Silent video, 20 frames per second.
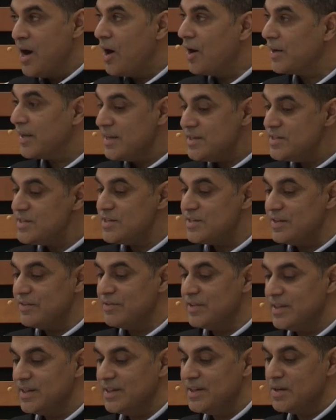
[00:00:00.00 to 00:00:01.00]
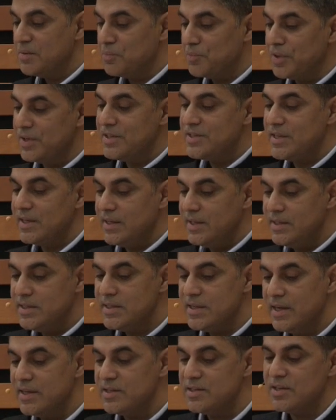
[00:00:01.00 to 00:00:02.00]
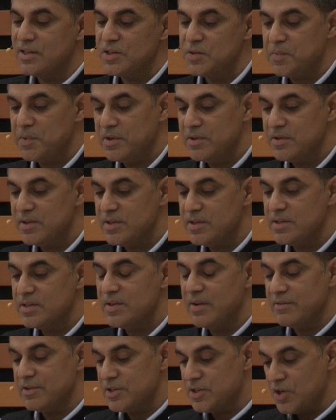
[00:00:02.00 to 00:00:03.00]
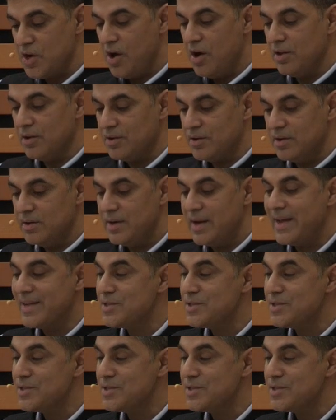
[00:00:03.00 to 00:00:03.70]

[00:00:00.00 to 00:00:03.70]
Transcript: Our guest this evening brings the insights and experiences of a scholar